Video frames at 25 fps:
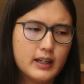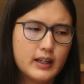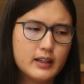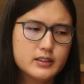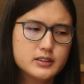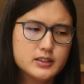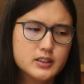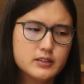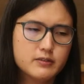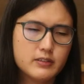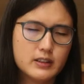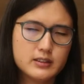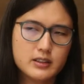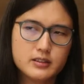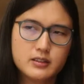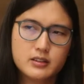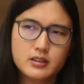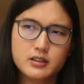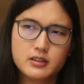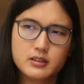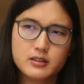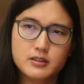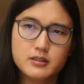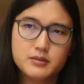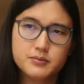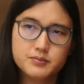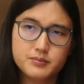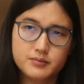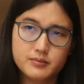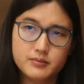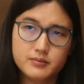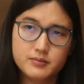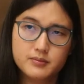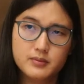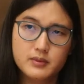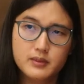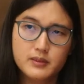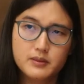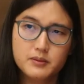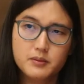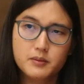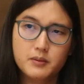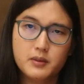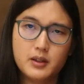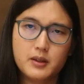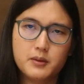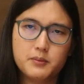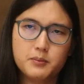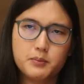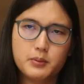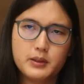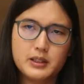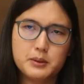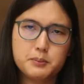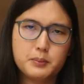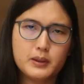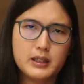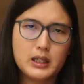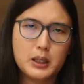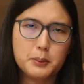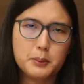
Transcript: I also want to um, be, be